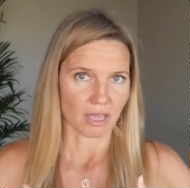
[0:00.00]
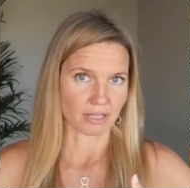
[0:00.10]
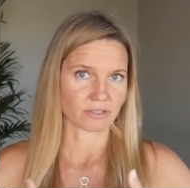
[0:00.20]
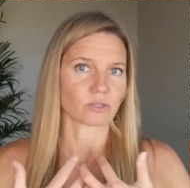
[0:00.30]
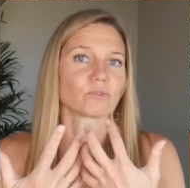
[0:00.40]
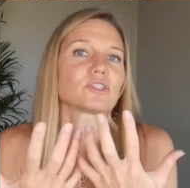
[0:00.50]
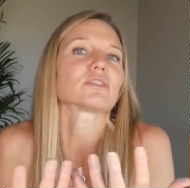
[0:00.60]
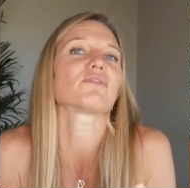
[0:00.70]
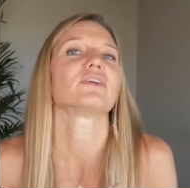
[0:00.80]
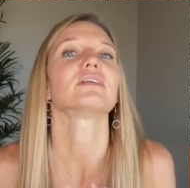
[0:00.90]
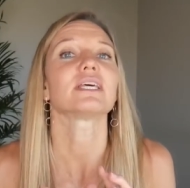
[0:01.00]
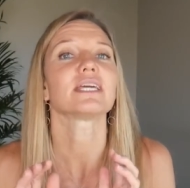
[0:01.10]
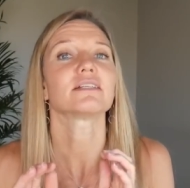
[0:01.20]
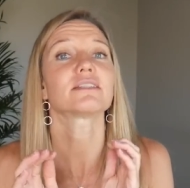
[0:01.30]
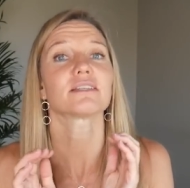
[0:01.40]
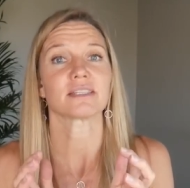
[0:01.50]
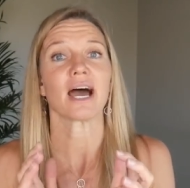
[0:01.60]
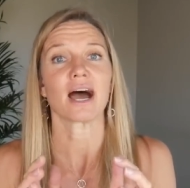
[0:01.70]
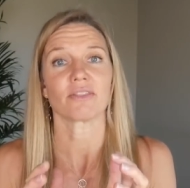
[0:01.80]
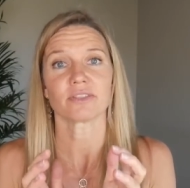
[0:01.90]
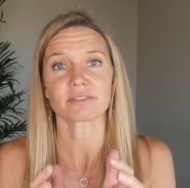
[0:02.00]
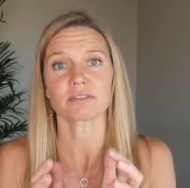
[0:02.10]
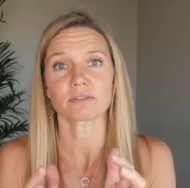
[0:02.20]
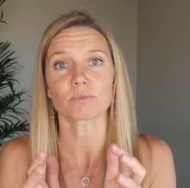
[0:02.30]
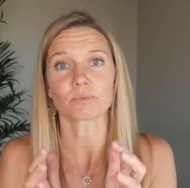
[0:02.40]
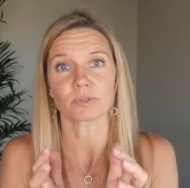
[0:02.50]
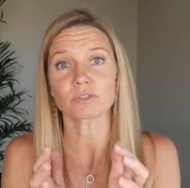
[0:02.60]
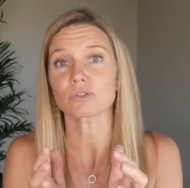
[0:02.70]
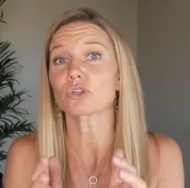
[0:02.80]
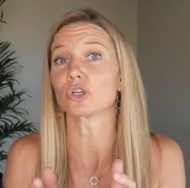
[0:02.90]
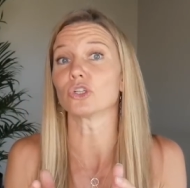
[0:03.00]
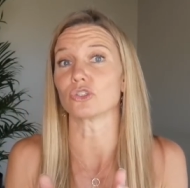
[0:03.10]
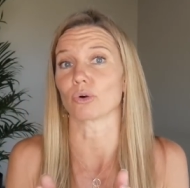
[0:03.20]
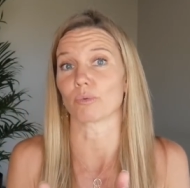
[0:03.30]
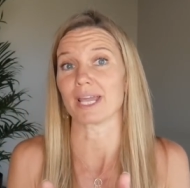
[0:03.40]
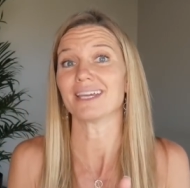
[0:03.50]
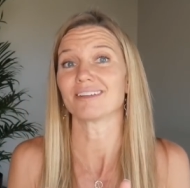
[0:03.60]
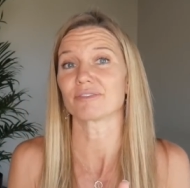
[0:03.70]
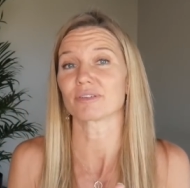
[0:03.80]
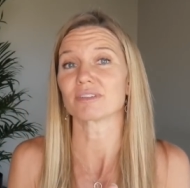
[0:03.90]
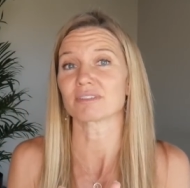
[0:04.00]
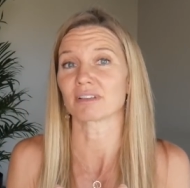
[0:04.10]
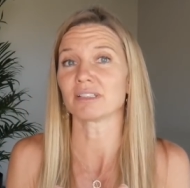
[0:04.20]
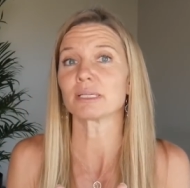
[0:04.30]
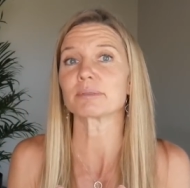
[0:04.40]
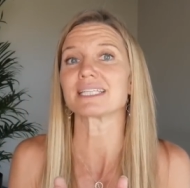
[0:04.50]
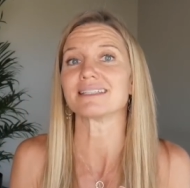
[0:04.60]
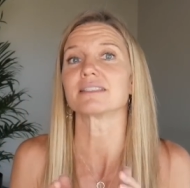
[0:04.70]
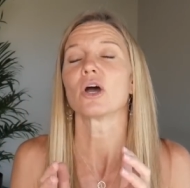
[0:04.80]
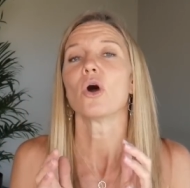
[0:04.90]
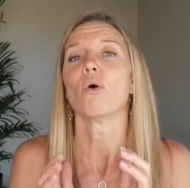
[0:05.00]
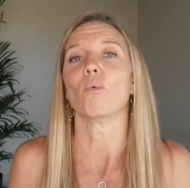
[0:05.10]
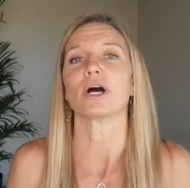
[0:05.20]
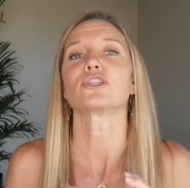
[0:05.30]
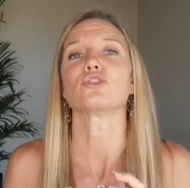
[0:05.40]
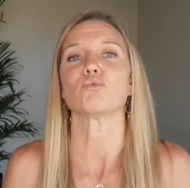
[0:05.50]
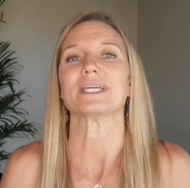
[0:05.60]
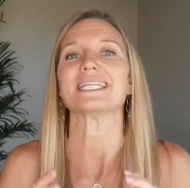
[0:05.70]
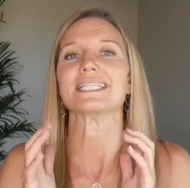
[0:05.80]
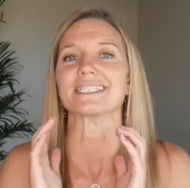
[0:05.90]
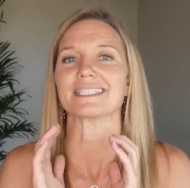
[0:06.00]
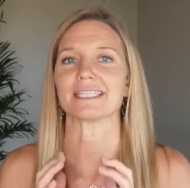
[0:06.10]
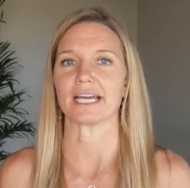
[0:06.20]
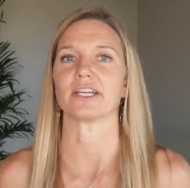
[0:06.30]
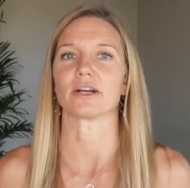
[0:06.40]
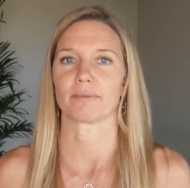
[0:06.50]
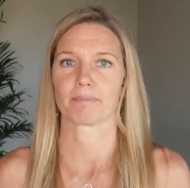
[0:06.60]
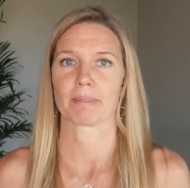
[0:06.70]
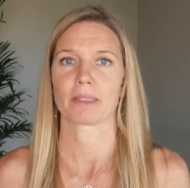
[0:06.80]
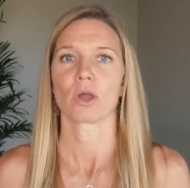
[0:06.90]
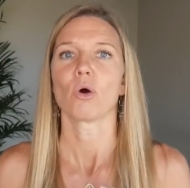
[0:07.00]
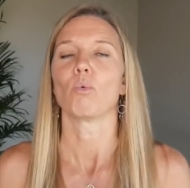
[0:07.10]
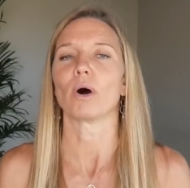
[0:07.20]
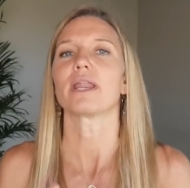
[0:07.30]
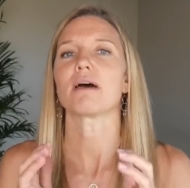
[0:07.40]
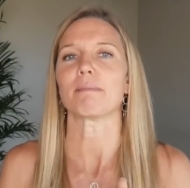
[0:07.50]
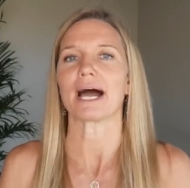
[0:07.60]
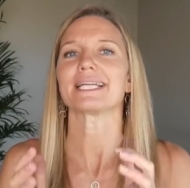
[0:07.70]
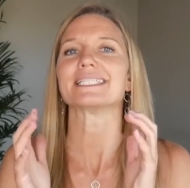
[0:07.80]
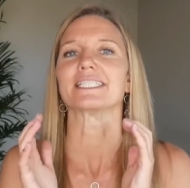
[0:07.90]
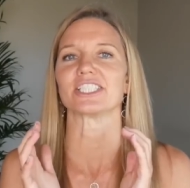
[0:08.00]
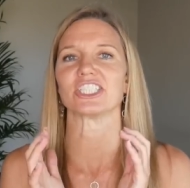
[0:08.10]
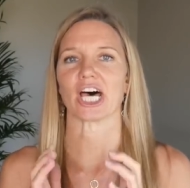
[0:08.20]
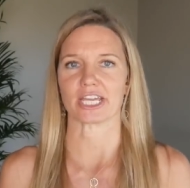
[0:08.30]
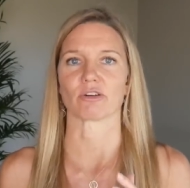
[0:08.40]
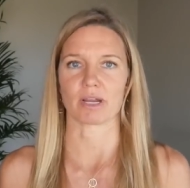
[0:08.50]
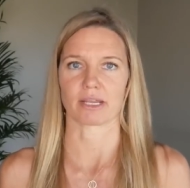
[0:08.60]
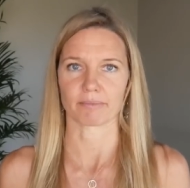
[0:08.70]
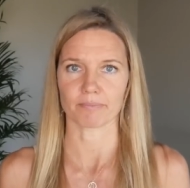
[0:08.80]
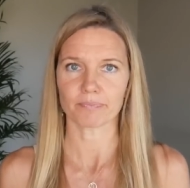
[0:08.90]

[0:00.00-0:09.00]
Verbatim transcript: and so just feeling into that this is a this is a good doorway in for this eclipse is what do we desire what am i desiring